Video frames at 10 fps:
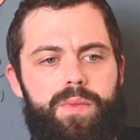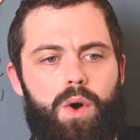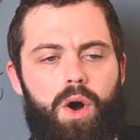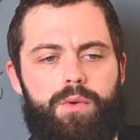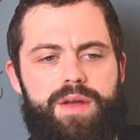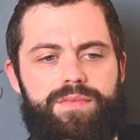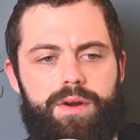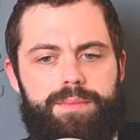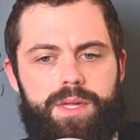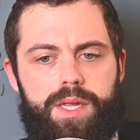heart rate
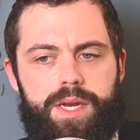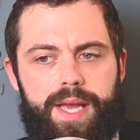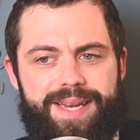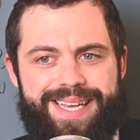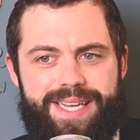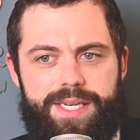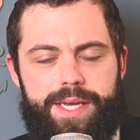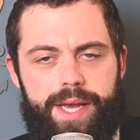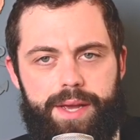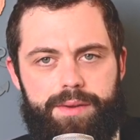variability and
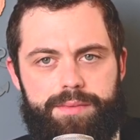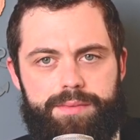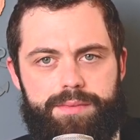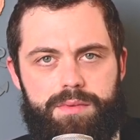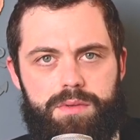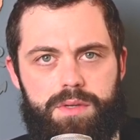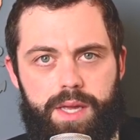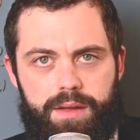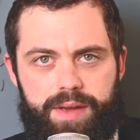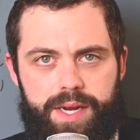EDA,
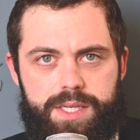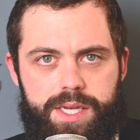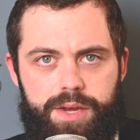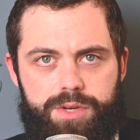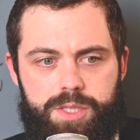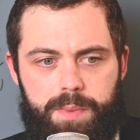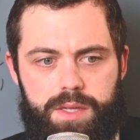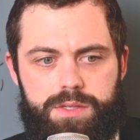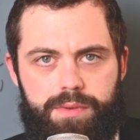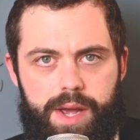galvanic skin
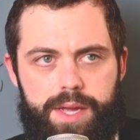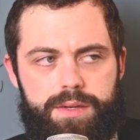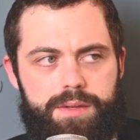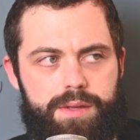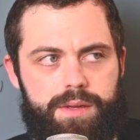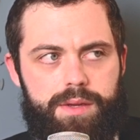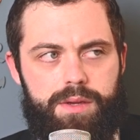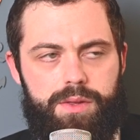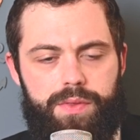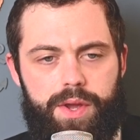response, right?
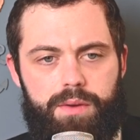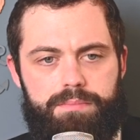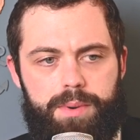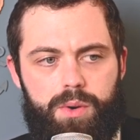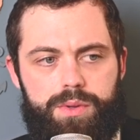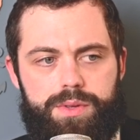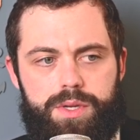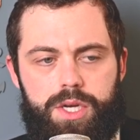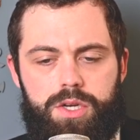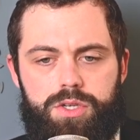They are both
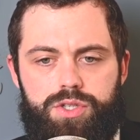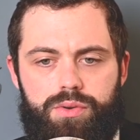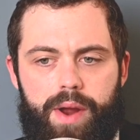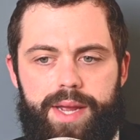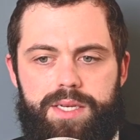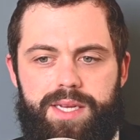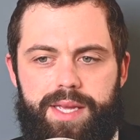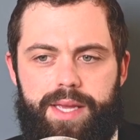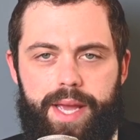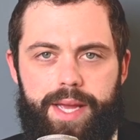trying to
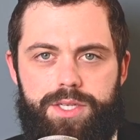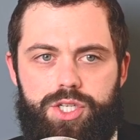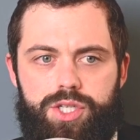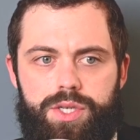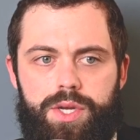gauge